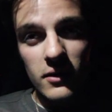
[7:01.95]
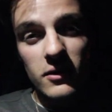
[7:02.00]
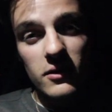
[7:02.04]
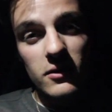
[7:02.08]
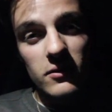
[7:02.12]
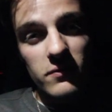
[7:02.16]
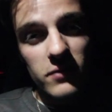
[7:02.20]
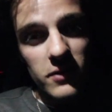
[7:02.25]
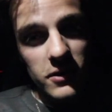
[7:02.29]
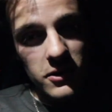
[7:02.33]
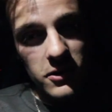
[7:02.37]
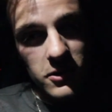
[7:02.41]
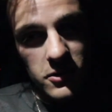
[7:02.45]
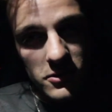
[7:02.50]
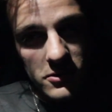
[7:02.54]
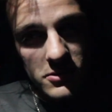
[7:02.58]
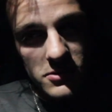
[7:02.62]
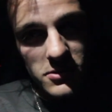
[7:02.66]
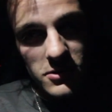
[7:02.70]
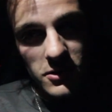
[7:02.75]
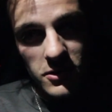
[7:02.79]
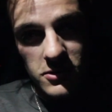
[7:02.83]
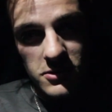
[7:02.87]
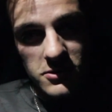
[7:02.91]
the
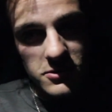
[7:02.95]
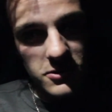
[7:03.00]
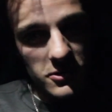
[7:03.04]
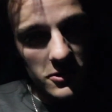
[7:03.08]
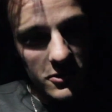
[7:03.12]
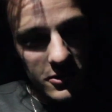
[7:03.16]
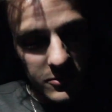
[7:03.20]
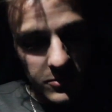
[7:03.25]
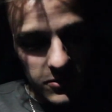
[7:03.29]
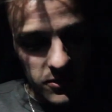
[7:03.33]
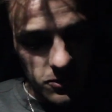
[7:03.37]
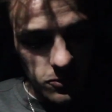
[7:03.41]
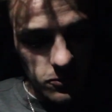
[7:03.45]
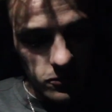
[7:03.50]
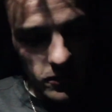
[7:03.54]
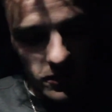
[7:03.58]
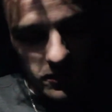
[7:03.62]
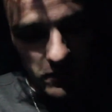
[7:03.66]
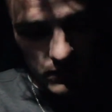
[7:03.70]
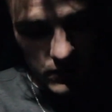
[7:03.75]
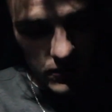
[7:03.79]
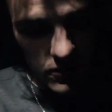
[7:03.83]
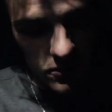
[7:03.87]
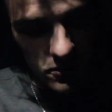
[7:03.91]
videos are still gonna be
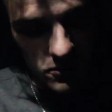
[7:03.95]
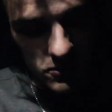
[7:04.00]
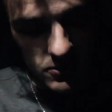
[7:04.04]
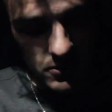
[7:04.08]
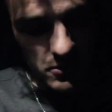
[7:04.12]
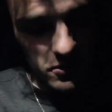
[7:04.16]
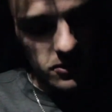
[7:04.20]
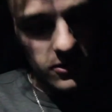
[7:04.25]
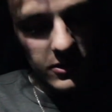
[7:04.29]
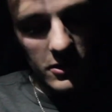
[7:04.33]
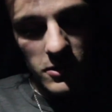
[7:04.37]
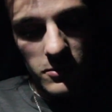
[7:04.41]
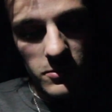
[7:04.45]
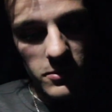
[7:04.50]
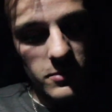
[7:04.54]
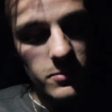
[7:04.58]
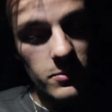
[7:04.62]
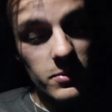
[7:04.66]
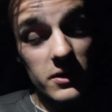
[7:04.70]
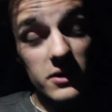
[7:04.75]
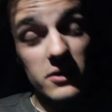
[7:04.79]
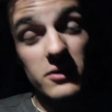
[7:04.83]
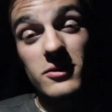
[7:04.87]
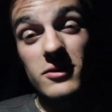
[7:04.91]
great. Videos are gonna be
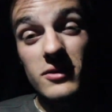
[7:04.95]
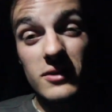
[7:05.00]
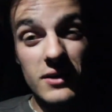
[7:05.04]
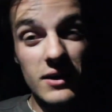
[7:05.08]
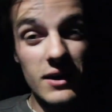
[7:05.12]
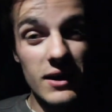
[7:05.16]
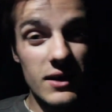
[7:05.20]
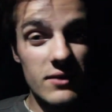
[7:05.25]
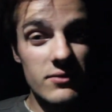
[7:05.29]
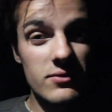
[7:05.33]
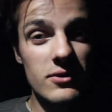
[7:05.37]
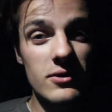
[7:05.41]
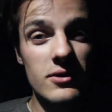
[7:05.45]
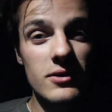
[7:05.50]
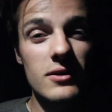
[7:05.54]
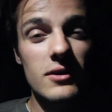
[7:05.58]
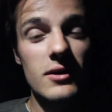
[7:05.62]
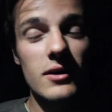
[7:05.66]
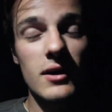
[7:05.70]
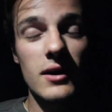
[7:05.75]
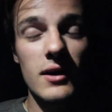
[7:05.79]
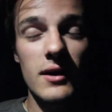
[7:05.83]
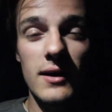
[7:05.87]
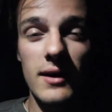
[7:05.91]
better than ever.
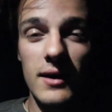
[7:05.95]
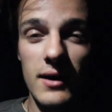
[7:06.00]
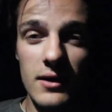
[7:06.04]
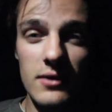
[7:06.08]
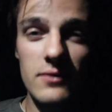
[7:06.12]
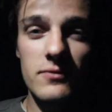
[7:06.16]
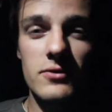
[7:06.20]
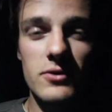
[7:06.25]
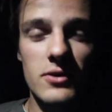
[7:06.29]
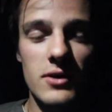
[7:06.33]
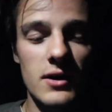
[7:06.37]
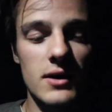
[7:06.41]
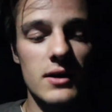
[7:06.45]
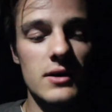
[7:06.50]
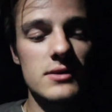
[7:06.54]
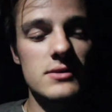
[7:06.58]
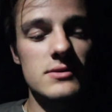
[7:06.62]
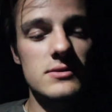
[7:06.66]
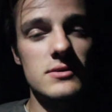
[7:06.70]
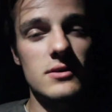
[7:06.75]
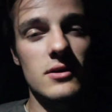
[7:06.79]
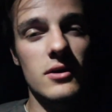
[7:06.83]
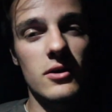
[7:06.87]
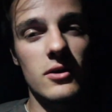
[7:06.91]
And if you
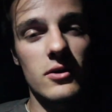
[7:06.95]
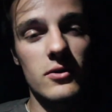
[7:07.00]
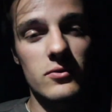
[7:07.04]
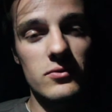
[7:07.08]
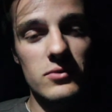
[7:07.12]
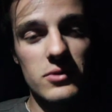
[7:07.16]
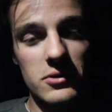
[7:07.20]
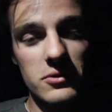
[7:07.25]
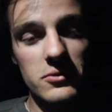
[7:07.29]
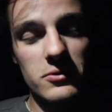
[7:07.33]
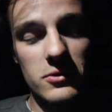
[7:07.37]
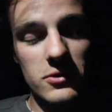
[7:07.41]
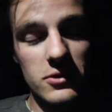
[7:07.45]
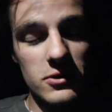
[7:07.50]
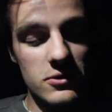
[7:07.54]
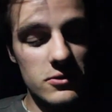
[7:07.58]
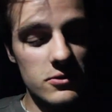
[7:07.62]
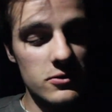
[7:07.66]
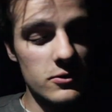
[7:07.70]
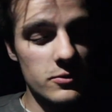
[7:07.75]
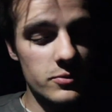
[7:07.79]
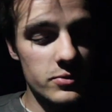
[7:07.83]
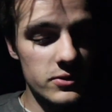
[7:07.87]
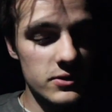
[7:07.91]
guys are really, really
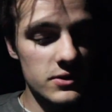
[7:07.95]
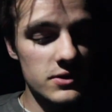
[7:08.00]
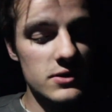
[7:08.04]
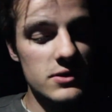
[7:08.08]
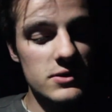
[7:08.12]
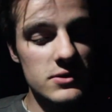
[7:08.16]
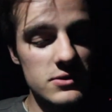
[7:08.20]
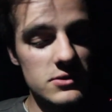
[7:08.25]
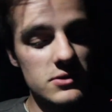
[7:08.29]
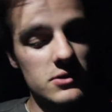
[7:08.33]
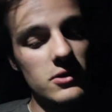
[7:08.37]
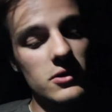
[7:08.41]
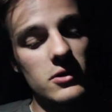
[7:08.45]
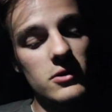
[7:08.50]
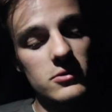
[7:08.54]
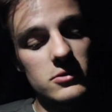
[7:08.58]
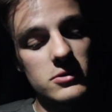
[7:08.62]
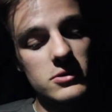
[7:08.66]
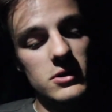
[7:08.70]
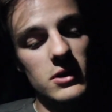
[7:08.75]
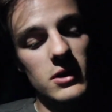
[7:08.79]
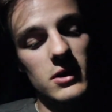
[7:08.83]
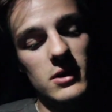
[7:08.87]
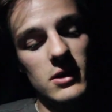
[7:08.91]
cool, please go
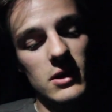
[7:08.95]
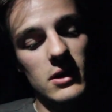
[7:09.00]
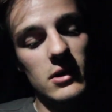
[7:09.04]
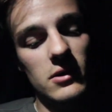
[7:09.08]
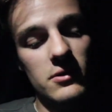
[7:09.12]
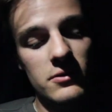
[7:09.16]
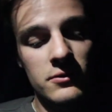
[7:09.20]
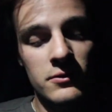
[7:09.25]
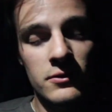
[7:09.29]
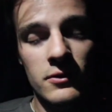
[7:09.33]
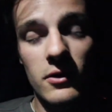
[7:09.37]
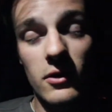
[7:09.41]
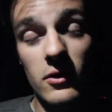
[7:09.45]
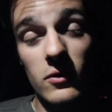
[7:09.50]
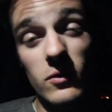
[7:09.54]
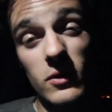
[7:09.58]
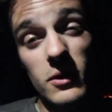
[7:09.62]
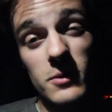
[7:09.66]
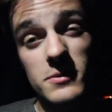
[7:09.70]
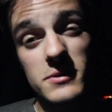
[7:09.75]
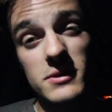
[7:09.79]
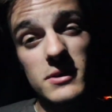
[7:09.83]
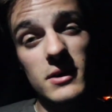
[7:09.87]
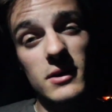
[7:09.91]
check out our
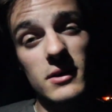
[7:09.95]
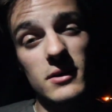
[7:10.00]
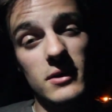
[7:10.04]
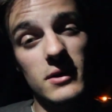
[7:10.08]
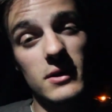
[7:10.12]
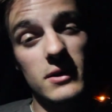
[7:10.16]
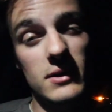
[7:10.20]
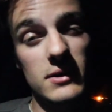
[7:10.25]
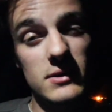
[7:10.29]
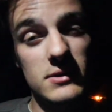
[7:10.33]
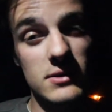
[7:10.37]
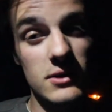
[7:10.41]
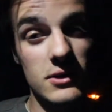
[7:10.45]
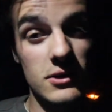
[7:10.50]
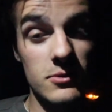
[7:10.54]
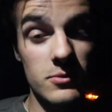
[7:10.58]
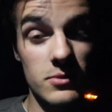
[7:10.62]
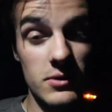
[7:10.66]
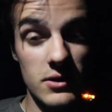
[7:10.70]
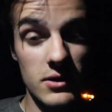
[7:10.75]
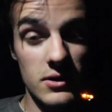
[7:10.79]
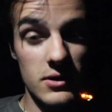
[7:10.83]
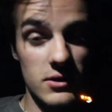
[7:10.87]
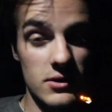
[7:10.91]
website. Like I said at the
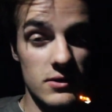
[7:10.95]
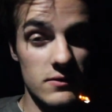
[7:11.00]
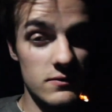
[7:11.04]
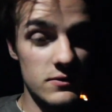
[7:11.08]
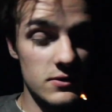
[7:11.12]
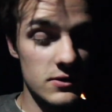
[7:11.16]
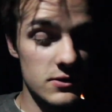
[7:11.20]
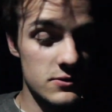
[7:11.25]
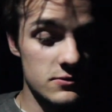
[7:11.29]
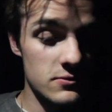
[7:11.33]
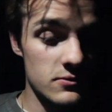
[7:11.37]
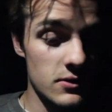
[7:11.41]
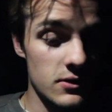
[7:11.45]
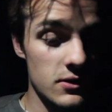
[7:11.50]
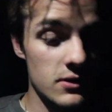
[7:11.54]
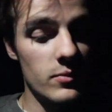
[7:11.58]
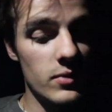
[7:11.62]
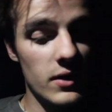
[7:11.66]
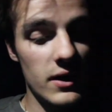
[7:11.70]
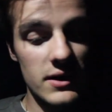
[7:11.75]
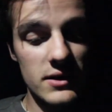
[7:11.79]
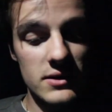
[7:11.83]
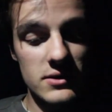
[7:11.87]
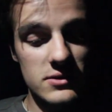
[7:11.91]
beginning of this one,
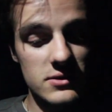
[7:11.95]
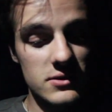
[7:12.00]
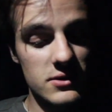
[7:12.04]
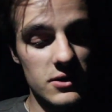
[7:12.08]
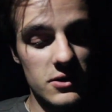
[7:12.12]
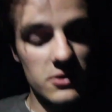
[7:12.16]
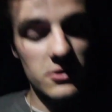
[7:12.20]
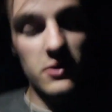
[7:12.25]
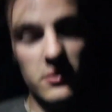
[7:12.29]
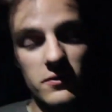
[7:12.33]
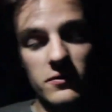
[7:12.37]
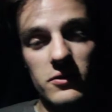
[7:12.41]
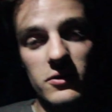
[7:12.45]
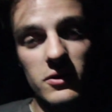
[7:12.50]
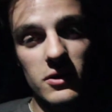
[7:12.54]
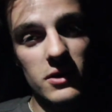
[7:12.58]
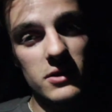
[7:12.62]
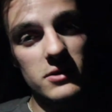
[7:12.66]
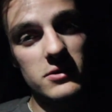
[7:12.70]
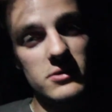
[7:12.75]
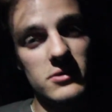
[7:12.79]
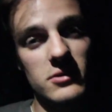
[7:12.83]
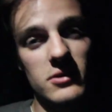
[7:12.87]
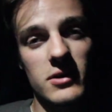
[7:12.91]
buy a sticker if you
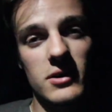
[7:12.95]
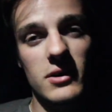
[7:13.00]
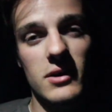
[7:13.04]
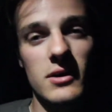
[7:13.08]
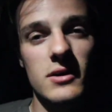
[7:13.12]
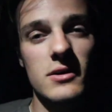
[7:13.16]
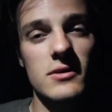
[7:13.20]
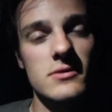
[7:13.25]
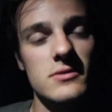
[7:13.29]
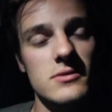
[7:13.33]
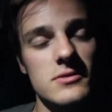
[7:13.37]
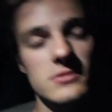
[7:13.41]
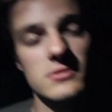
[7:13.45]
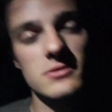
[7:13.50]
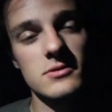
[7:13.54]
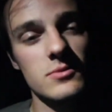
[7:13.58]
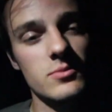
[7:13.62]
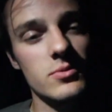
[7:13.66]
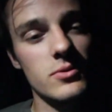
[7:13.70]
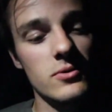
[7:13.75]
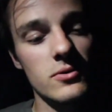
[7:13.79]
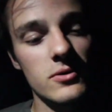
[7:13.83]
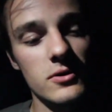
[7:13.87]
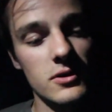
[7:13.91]
guys are like into
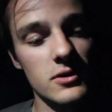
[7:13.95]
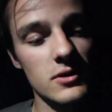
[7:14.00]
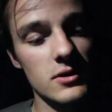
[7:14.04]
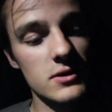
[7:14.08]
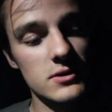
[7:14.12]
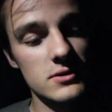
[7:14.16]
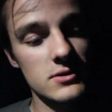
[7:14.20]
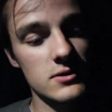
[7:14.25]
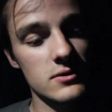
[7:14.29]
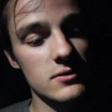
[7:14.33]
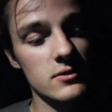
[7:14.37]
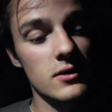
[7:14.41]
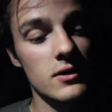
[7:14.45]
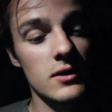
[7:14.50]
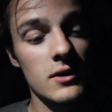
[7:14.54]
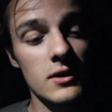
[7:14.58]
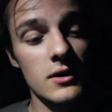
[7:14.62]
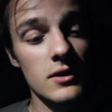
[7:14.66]
supporting us and